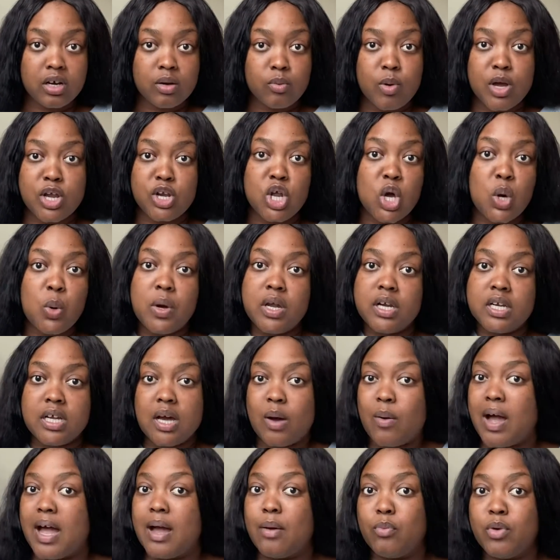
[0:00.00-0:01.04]
where no
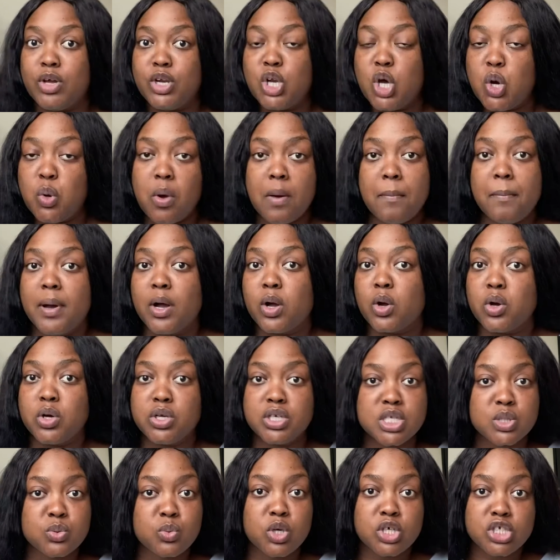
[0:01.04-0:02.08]
one but God
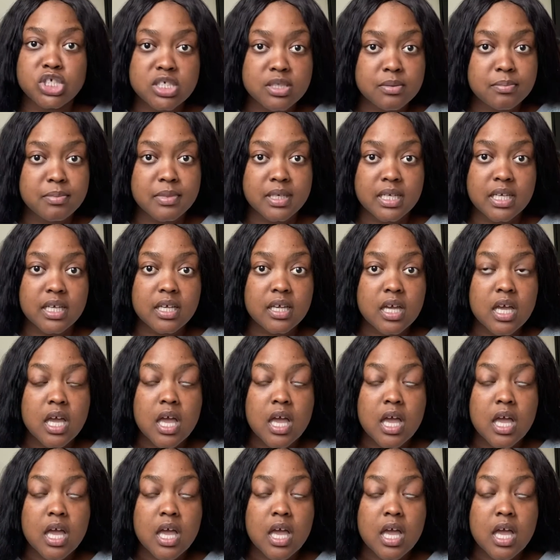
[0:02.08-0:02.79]
is watching me,